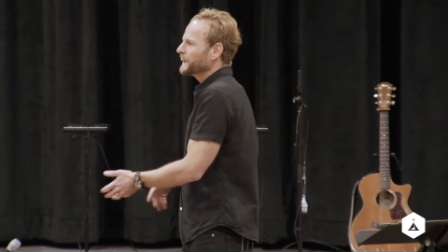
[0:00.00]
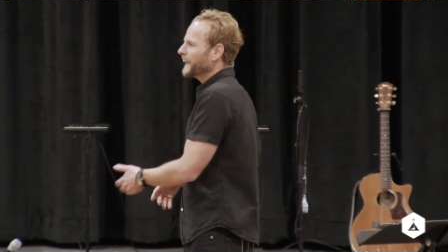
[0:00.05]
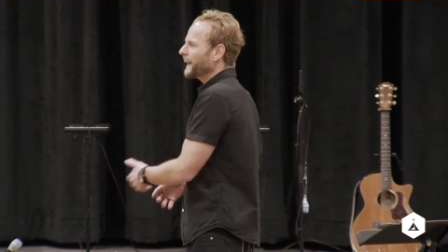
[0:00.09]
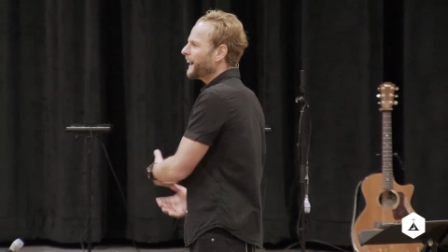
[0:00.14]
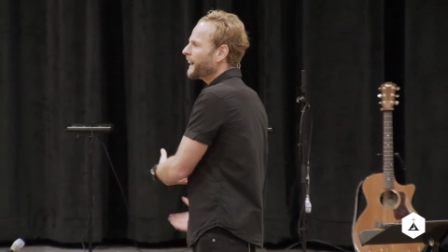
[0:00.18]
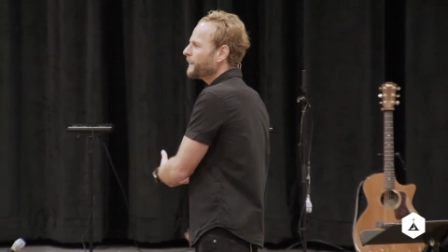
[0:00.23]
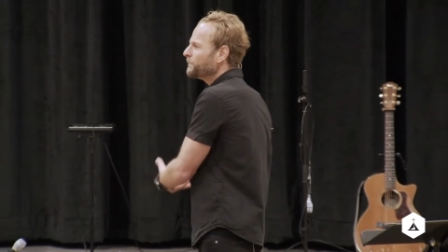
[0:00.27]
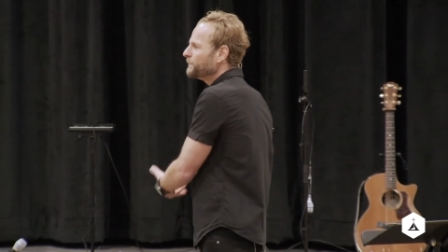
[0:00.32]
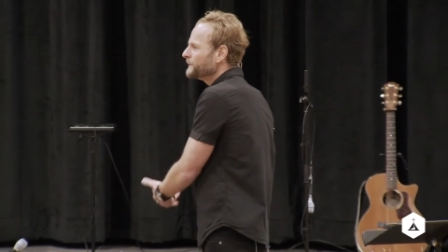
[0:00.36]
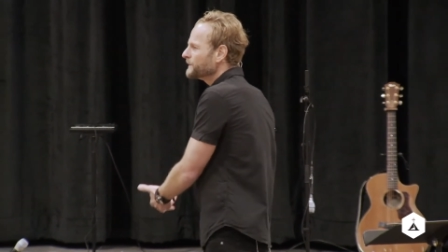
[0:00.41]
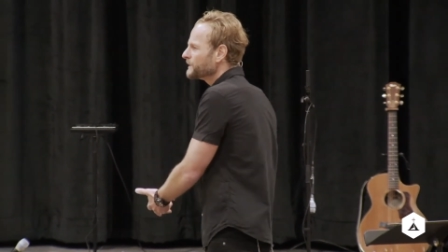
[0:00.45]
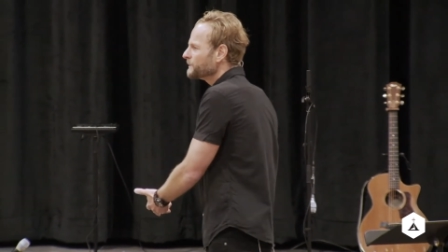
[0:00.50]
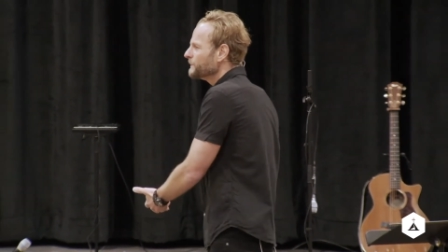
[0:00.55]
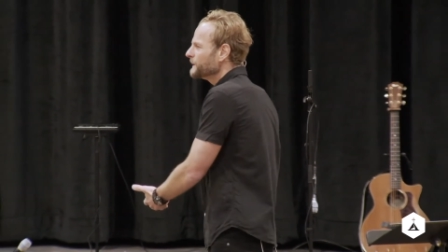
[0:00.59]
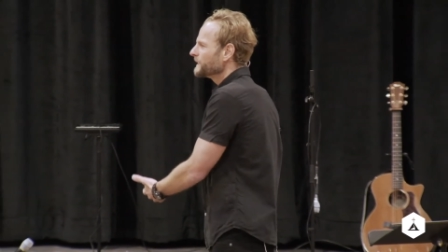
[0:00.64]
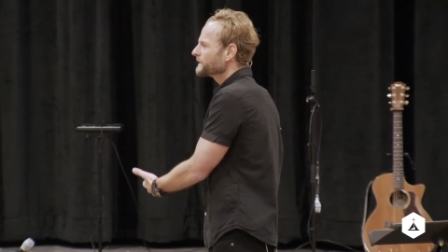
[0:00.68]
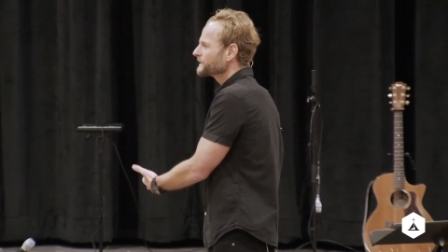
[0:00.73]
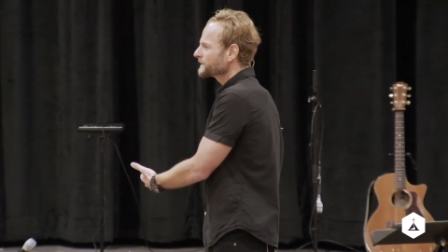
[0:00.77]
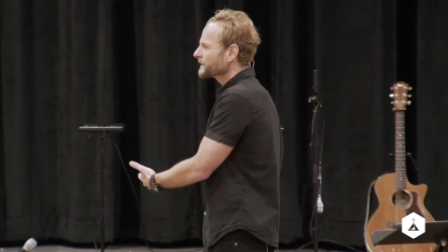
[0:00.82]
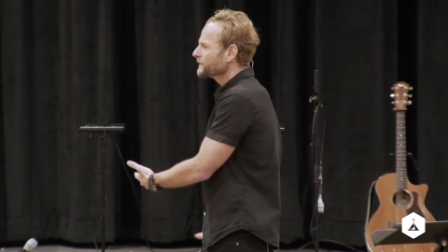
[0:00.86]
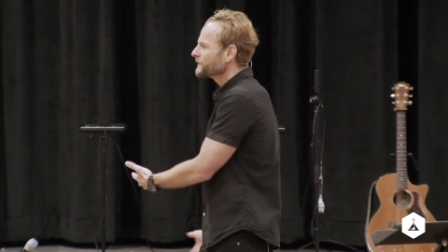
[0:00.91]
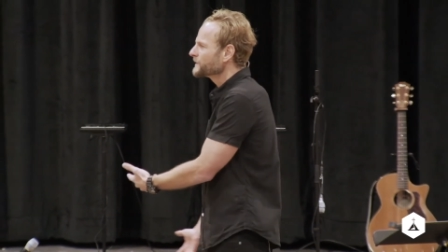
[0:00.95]
happen to be
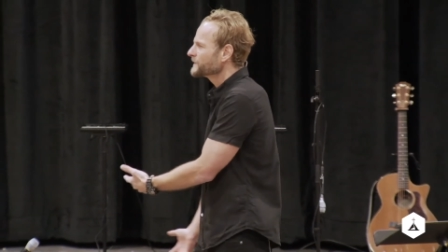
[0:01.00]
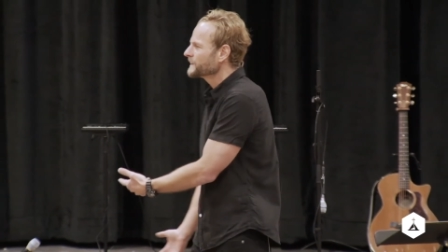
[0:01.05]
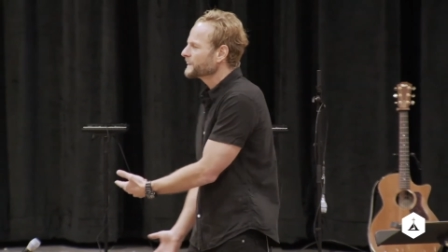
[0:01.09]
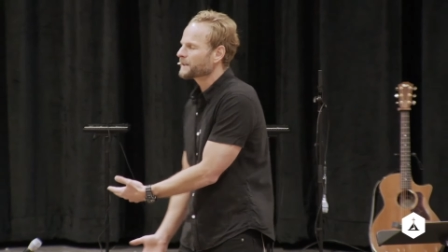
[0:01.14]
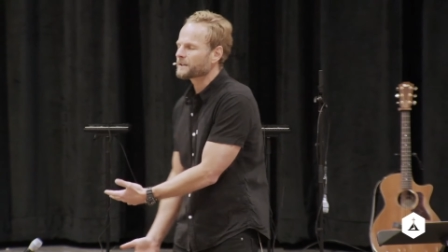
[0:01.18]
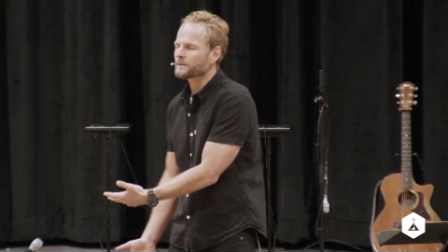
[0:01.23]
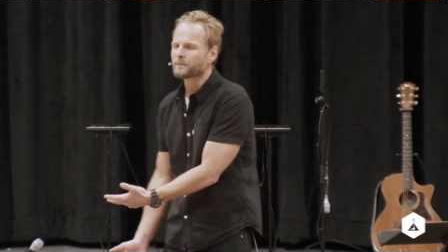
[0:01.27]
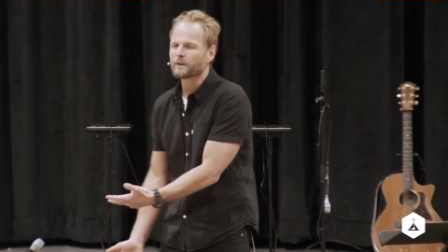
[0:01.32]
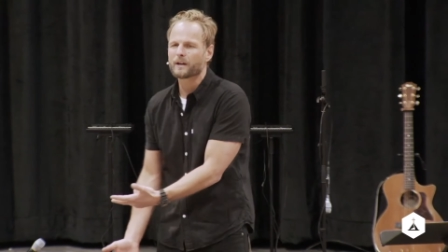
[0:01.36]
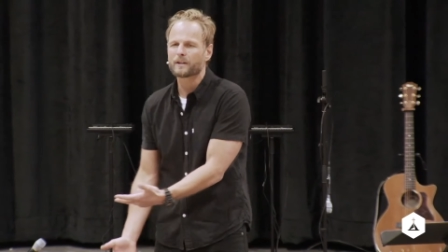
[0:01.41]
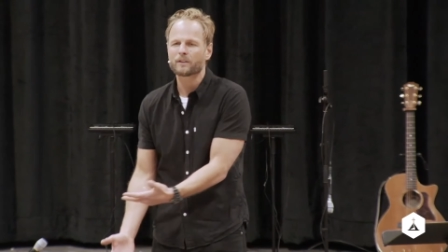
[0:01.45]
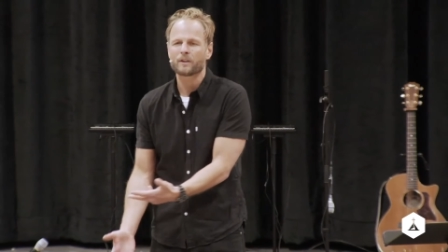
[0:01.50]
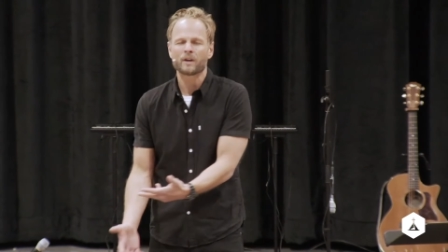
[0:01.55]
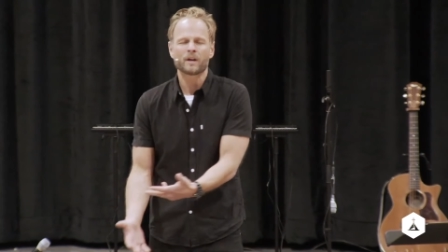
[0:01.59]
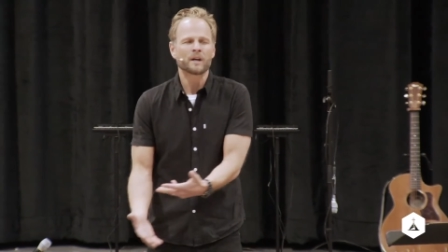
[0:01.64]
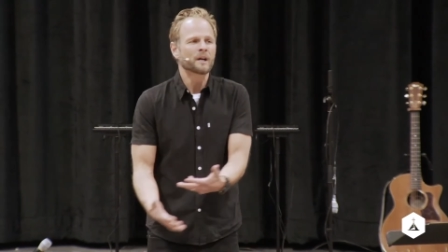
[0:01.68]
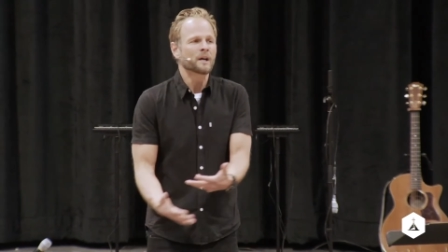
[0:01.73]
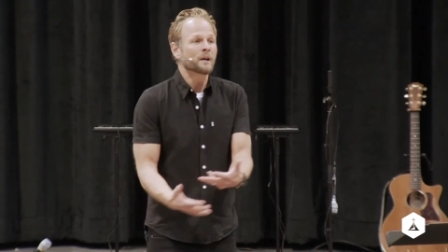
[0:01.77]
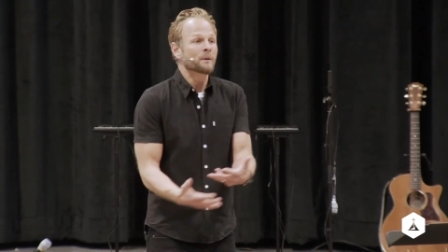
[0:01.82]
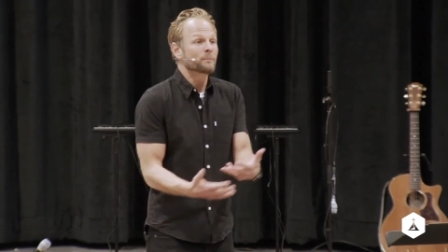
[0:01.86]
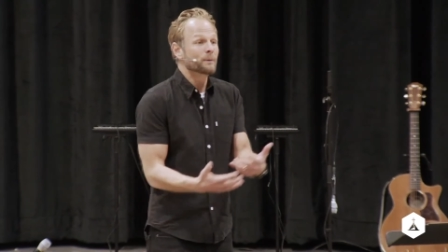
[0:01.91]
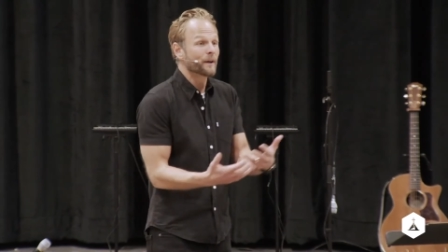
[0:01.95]
associated with,
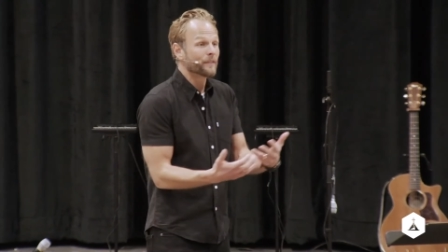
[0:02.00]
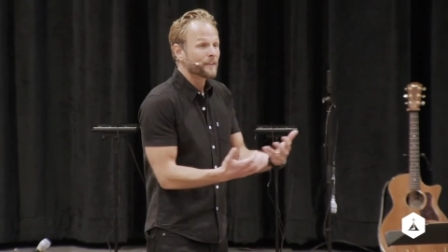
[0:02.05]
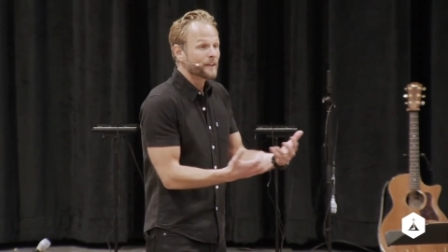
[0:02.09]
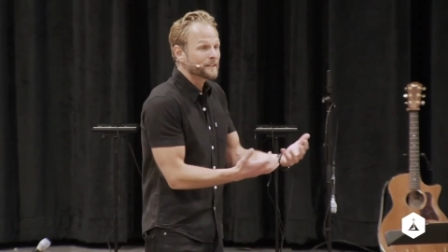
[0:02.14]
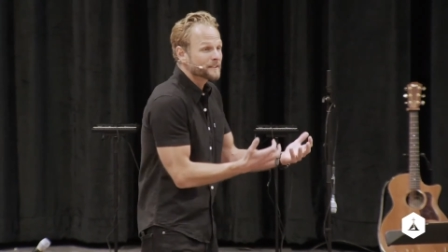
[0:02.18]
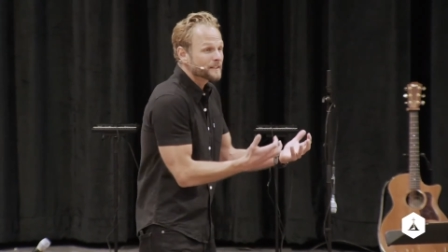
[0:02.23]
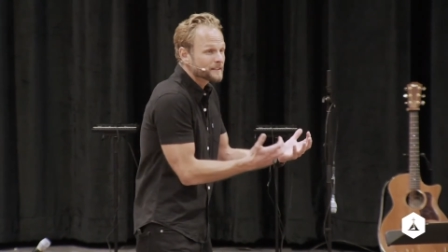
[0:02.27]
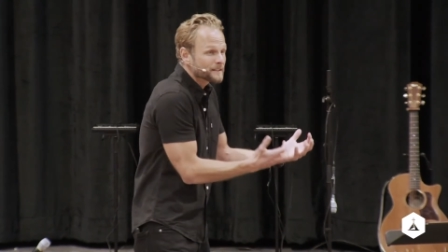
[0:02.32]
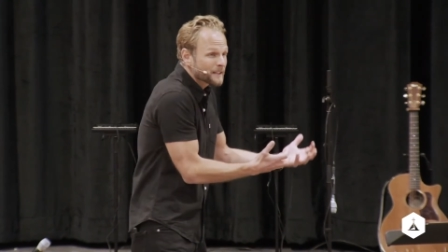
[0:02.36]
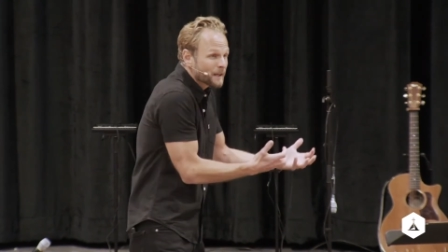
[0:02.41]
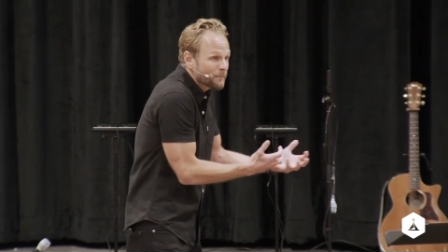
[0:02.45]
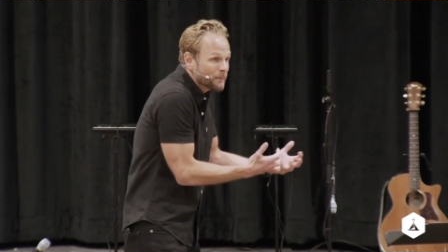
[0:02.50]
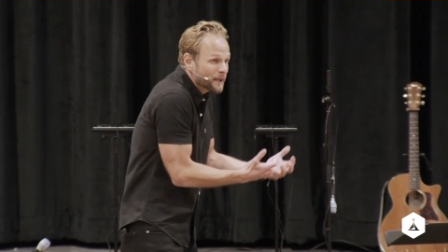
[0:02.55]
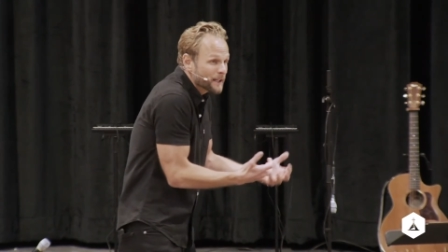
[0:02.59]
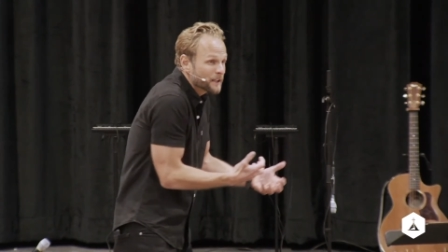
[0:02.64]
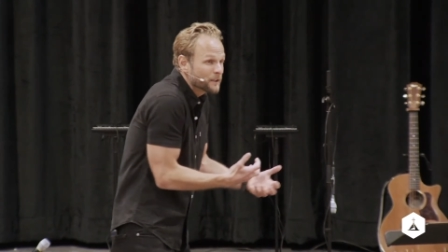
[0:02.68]
but this is somebody